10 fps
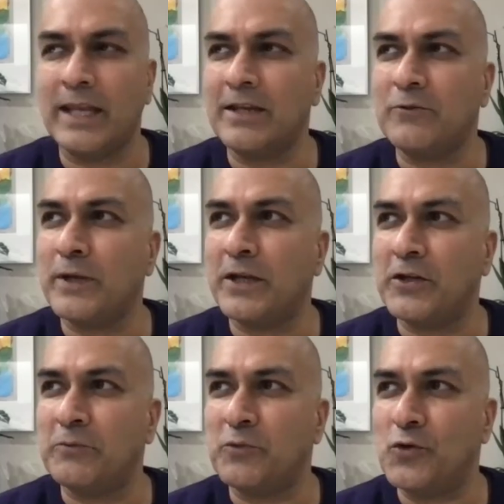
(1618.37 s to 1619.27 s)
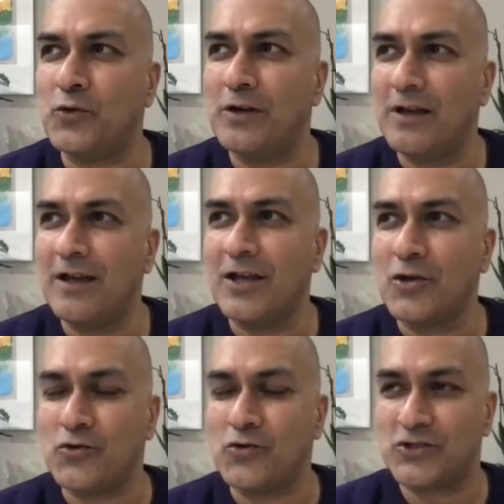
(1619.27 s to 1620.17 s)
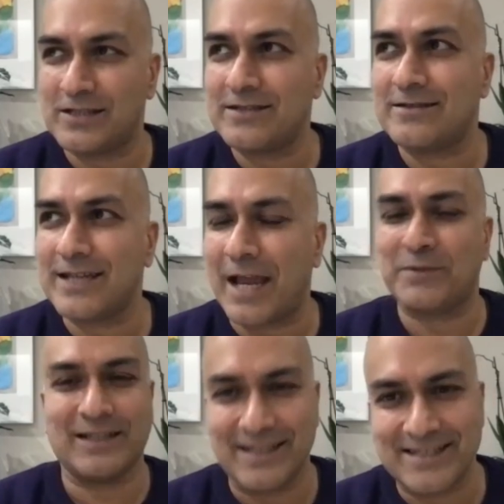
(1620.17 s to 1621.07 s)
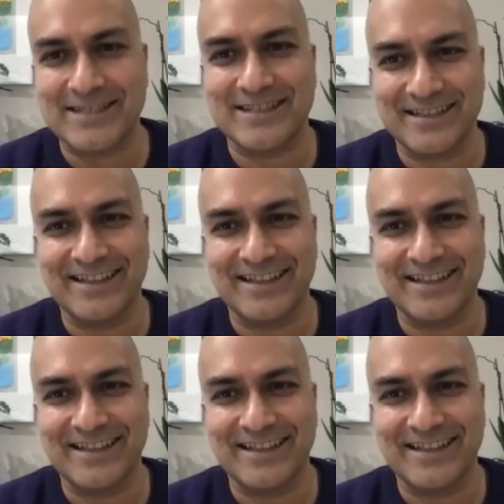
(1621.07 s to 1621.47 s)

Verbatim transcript: need we need more conscious capitalists.